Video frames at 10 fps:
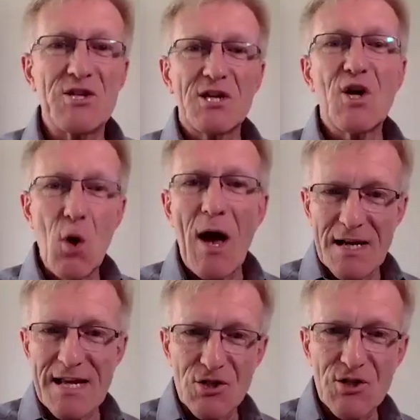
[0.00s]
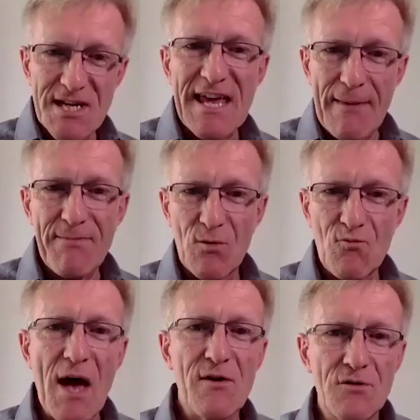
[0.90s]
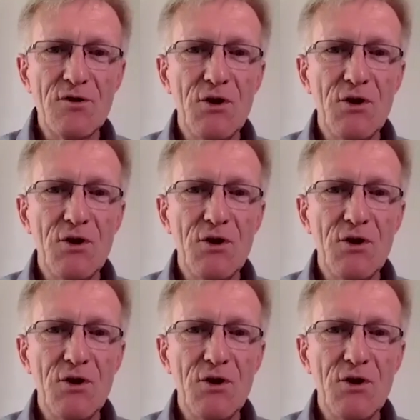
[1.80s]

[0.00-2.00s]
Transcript: She had to go out and actually get them rather than